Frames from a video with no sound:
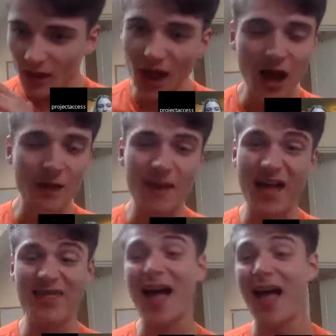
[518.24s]

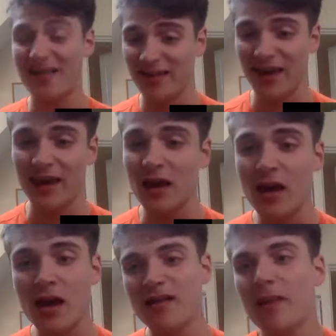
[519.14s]
And that essay
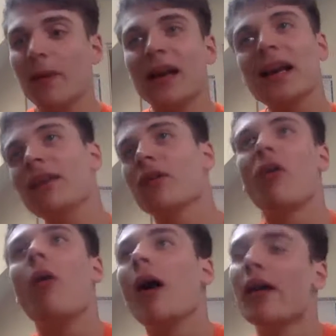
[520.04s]
typically
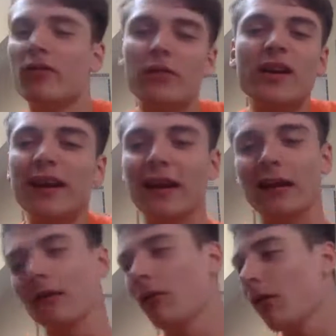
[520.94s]
requires
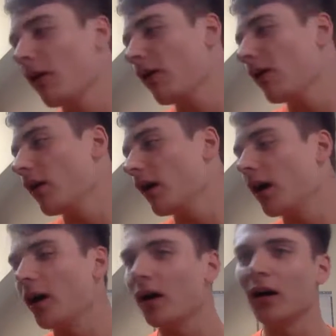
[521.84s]
reading
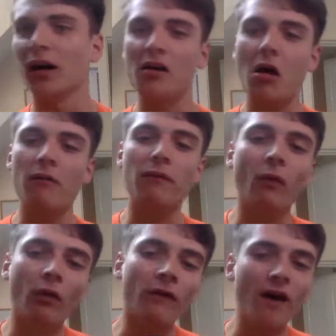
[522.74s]
400
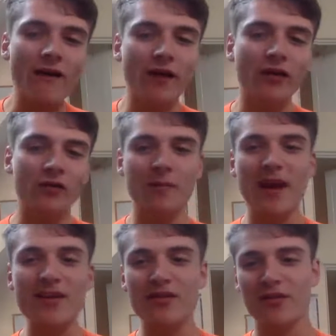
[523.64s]
or 500
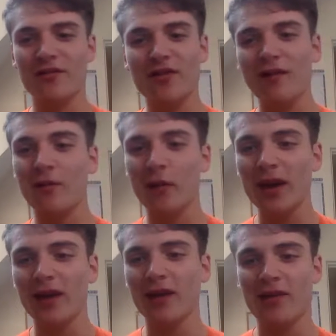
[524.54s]
pages of stuff a
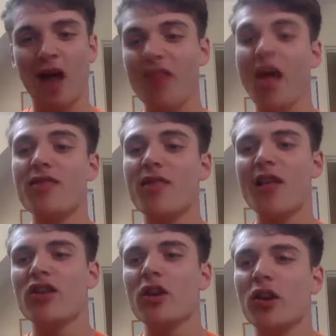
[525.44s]
week.
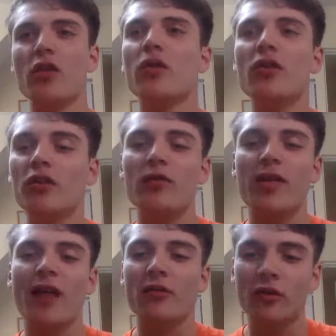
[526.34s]
And you can do
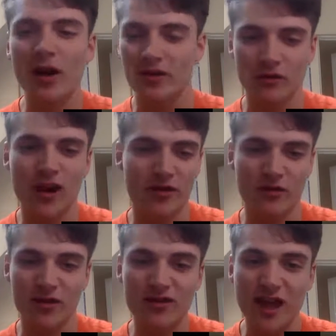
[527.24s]
that to a greater or
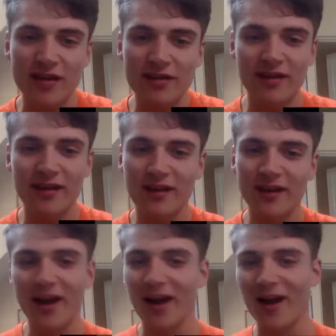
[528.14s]
lesser extent,
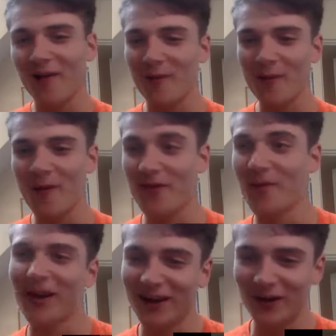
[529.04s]

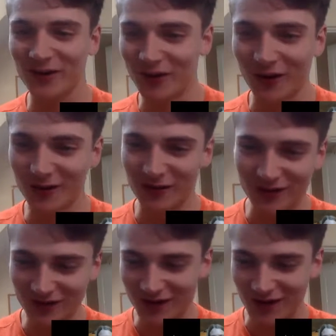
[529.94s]
depending on
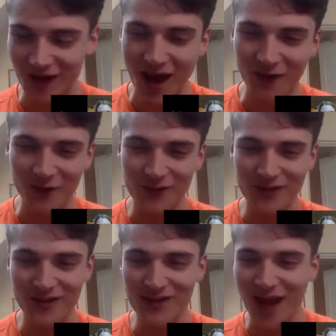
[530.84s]
how
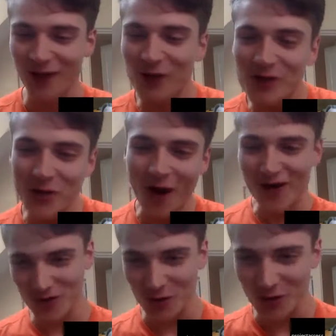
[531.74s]
good you are
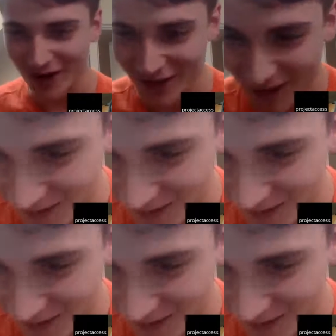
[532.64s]
at shortcutting and